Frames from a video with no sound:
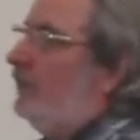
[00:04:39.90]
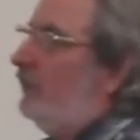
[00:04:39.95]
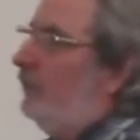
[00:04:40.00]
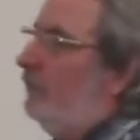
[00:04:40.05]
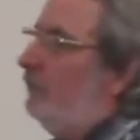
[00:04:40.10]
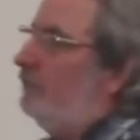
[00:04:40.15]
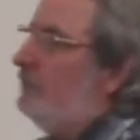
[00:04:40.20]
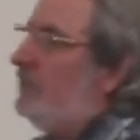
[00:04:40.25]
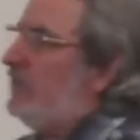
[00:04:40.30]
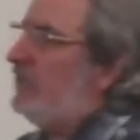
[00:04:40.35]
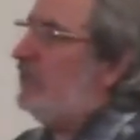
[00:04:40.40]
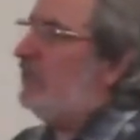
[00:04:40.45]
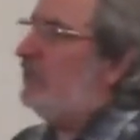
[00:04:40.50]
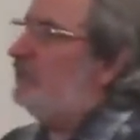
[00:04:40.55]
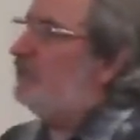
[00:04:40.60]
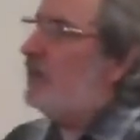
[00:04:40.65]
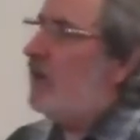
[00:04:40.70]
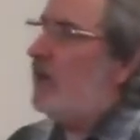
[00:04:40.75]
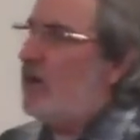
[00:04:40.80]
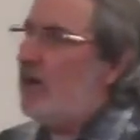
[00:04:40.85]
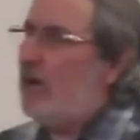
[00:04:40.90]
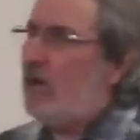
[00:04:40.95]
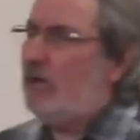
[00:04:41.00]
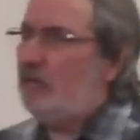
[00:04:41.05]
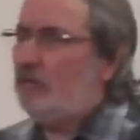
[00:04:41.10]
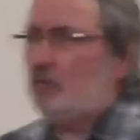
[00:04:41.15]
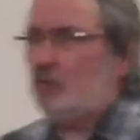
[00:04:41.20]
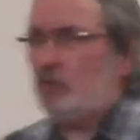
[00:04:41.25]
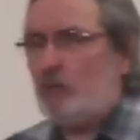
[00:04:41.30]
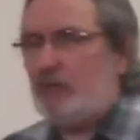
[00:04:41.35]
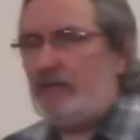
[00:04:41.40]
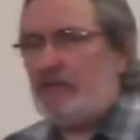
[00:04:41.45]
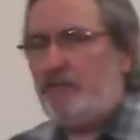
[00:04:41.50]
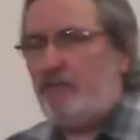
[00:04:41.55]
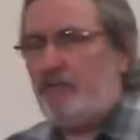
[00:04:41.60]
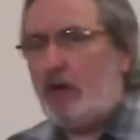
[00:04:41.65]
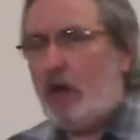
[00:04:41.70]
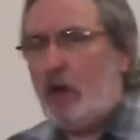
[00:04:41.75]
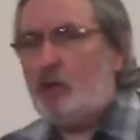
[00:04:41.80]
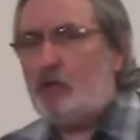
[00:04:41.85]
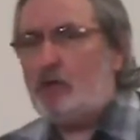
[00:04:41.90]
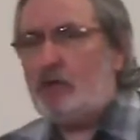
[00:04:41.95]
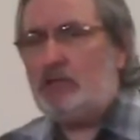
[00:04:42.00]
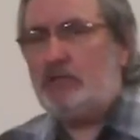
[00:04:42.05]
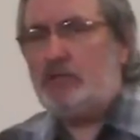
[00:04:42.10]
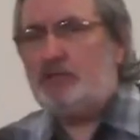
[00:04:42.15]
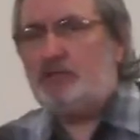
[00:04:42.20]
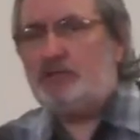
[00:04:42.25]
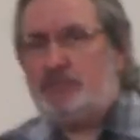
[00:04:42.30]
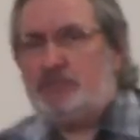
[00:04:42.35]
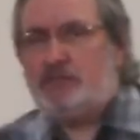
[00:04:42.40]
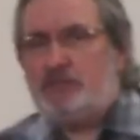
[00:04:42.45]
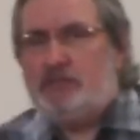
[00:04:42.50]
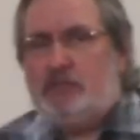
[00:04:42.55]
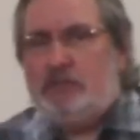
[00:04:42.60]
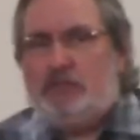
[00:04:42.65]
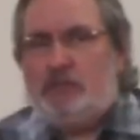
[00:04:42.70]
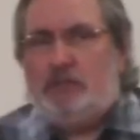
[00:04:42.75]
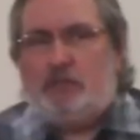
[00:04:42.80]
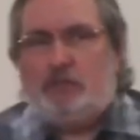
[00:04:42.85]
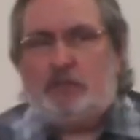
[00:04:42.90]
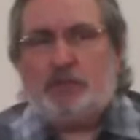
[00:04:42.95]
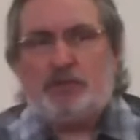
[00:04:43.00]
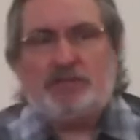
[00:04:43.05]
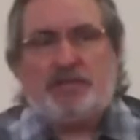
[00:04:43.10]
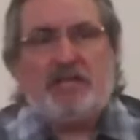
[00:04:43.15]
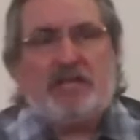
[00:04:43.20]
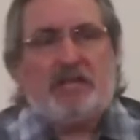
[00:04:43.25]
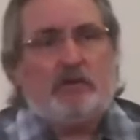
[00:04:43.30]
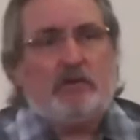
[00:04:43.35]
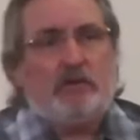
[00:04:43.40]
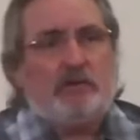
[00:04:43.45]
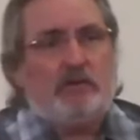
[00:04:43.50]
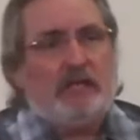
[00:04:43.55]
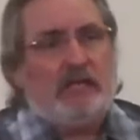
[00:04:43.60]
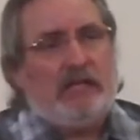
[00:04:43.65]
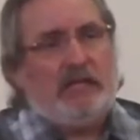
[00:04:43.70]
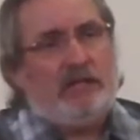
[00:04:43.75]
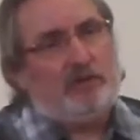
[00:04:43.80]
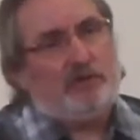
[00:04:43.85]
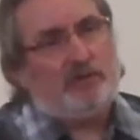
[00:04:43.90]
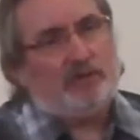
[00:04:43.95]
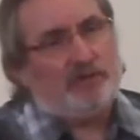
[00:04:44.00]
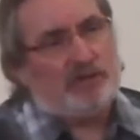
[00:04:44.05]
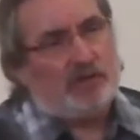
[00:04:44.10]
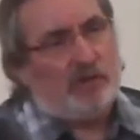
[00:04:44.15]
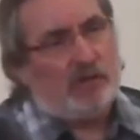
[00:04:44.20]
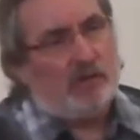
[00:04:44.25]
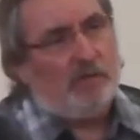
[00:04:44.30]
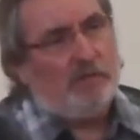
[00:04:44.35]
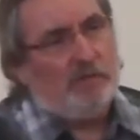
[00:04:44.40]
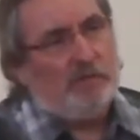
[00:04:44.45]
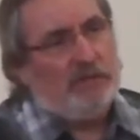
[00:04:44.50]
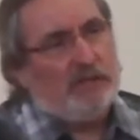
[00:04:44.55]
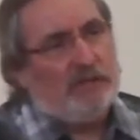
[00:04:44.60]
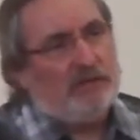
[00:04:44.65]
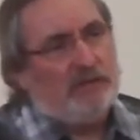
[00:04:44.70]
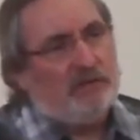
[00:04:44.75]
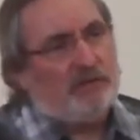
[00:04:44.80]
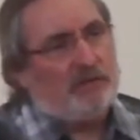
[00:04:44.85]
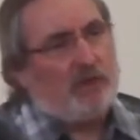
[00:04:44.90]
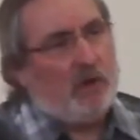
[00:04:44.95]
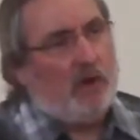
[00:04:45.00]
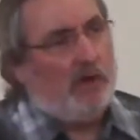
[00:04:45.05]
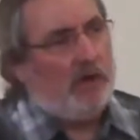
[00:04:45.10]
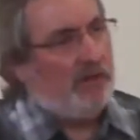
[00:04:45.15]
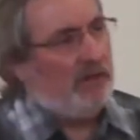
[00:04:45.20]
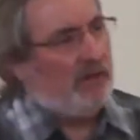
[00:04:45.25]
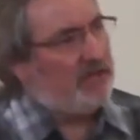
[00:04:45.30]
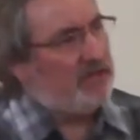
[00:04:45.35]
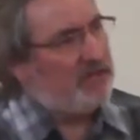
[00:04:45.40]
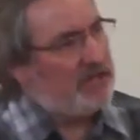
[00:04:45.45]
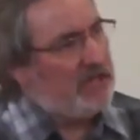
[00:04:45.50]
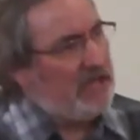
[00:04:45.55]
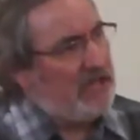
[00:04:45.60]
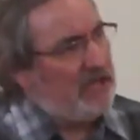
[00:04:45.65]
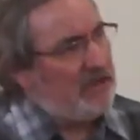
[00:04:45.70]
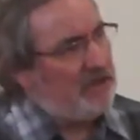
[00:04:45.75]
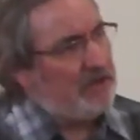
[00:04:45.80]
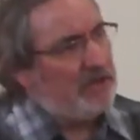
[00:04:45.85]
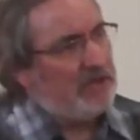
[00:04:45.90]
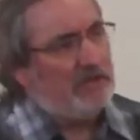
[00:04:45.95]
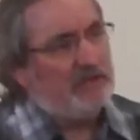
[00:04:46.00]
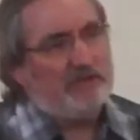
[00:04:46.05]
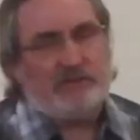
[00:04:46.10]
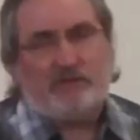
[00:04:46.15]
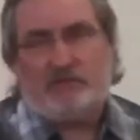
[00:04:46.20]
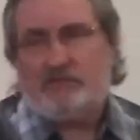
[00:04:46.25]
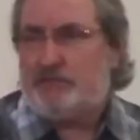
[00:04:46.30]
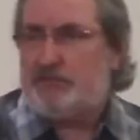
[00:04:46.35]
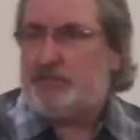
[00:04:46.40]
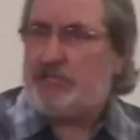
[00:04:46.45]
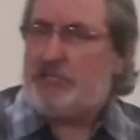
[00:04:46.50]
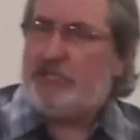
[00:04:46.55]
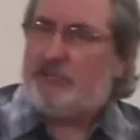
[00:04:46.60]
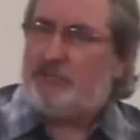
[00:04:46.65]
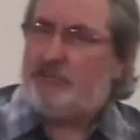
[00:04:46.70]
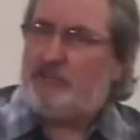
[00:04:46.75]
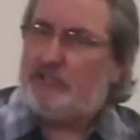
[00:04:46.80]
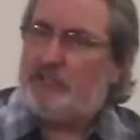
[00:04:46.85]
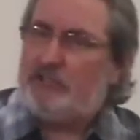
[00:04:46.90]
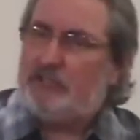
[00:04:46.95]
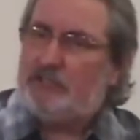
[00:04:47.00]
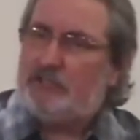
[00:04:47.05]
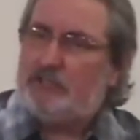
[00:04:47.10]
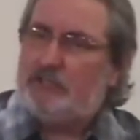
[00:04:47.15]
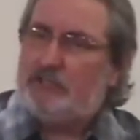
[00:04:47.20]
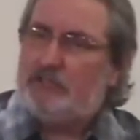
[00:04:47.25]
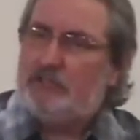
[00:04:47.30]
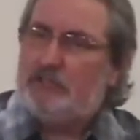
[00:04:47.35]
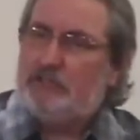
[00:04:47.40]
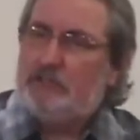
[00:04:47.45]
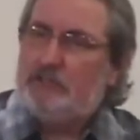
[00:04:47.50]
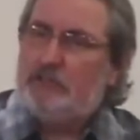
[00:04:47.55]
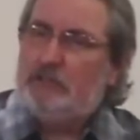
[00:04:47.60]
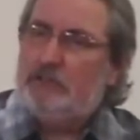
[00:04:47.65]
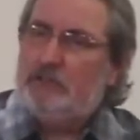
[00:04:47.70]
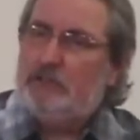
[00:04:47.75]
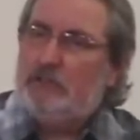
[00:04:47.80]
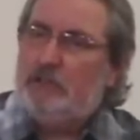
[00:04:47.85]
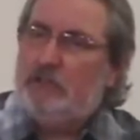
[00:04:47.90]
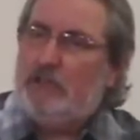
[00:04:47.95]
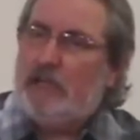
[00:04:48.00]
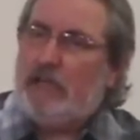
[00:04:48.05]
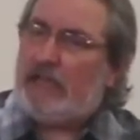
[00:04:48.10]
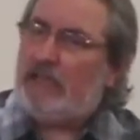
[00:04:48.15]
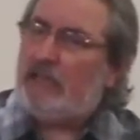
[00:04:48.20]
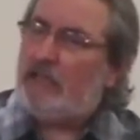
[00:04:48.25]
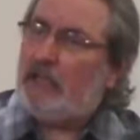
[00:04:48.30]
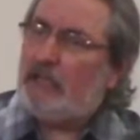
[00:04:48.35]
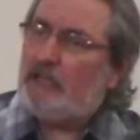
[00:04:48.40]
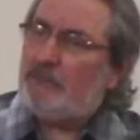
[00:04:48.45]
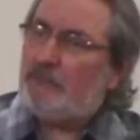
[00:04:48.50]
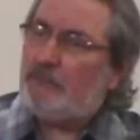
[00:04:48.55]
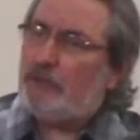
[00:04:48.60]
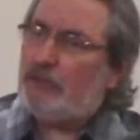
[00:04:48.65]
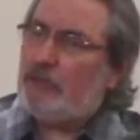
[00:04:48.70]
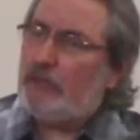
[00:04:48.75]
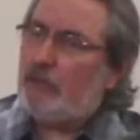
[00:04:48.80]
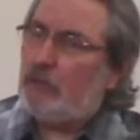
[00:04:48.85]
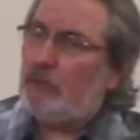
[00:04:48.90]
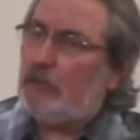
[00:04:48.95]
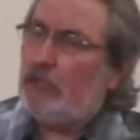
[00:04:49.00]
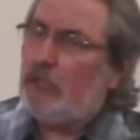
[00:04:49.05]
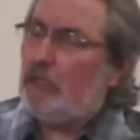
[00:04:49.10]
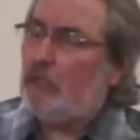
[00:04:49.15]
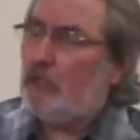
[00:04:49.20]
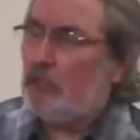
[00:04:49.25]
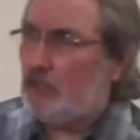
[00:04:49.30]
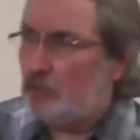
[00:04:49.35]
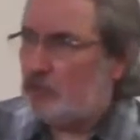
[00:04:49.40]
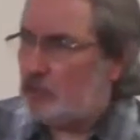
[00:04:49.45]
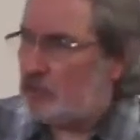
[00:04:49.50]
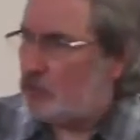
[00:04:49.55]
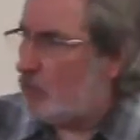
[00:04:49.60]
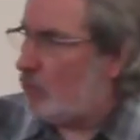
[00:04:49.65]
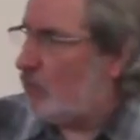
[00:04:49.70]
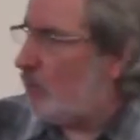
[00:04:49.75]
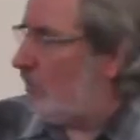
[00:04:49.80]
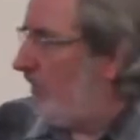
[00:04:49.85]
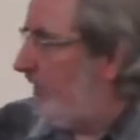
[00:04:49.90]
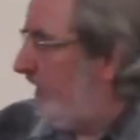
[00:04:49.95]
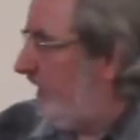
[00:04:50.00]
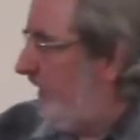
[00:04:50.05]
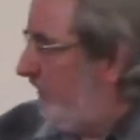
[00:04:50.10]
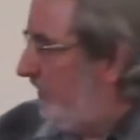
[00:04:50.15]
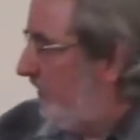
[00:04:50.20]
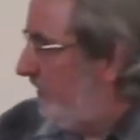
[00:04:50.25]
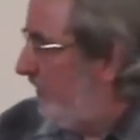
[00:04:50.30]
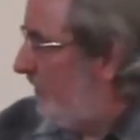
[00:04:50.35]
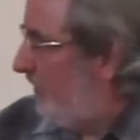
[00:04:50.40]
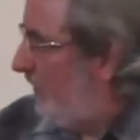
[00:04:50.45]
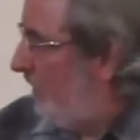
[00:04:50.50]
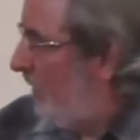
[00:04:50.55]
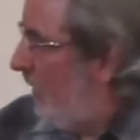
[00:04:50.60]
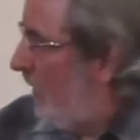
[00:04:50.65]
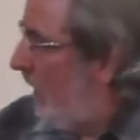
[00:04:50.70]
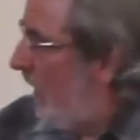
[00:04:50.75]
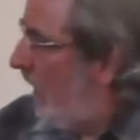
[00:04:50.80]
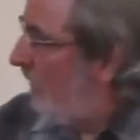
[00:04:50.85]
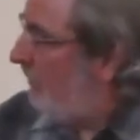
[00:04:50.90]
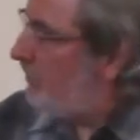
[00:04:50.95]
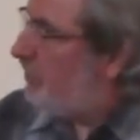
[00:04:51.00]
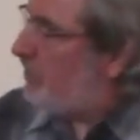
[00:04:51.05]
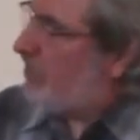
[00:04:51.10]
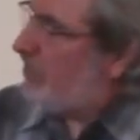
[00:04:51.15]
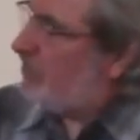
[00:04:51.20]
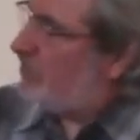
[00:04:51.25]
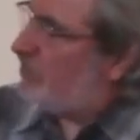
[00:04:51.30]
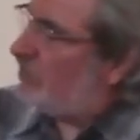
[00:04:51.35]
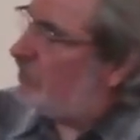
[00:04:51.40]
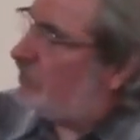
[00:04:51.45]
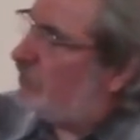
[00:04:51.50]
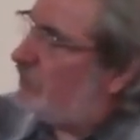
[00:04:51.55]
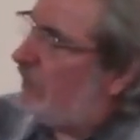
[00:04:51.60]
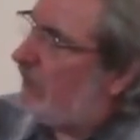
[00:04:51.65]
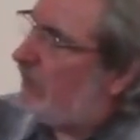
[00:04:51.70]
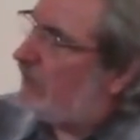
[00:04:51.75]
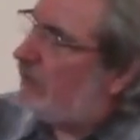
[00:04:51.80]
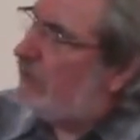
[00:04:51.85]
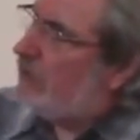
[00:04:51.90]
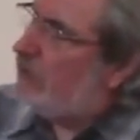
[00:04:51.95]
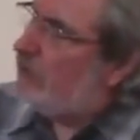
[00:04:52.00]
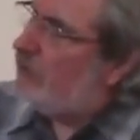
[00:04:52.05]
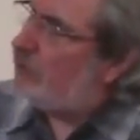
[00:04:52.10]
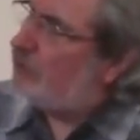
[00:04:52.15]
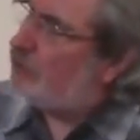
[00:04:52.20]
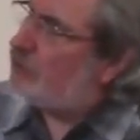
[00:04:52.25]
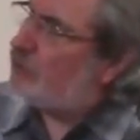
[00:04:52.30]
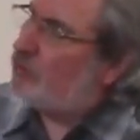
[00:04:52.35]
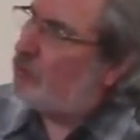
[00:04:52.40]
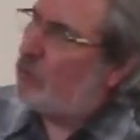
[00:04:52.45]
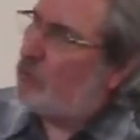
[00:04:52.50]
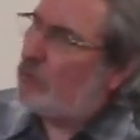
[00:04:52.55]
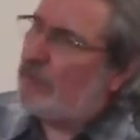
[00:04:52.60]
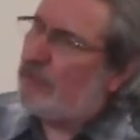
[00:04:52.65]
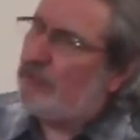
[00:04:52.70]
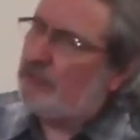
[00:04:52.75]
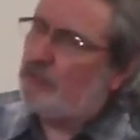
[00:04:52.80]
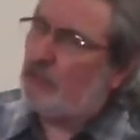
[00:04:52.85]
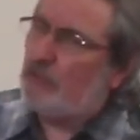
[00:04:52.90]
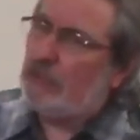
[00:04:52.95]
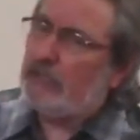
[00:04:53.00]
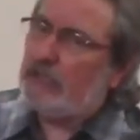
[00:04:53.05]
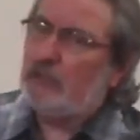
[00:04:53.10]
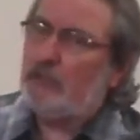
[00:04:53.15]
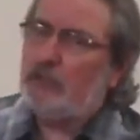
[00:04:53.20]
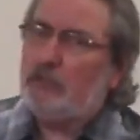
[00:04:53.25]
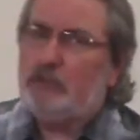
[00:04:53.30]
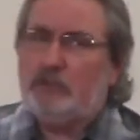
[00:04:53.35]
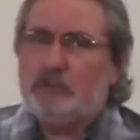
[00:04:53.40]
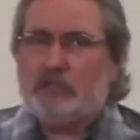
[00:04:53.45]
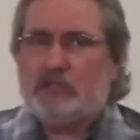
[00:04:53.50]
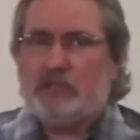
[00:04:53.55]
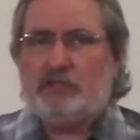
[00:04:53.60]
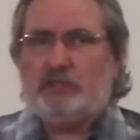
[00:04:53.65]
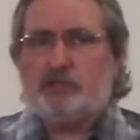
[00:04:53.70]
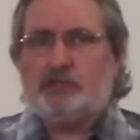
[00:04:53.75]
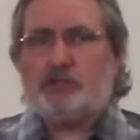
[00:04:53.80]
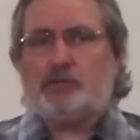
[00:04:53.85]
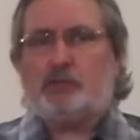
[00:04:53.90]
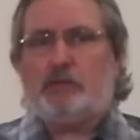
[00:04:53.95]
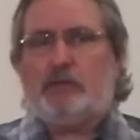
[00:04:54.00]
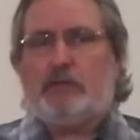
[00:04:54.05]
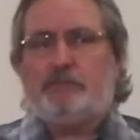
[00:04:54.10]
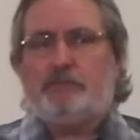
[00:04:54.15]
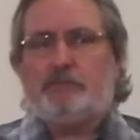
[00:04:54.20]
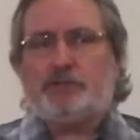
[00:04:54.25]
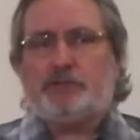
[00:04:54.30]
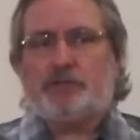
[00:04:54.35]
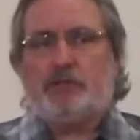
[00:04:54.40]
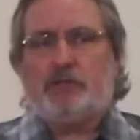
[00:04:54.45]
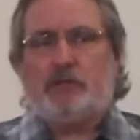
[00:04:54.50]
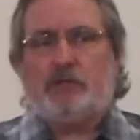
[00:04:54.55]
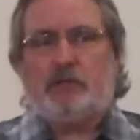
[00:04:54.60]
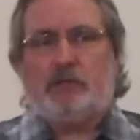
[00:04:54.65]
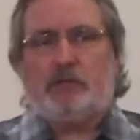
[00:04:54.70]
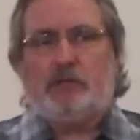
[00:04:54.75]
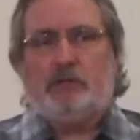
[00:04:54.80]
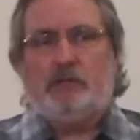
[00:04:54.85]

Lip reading: many times we focus, particularly in sermons, on the teachings of Jesus and less frequently on the stories of Jesus. But the stories are included in Scripture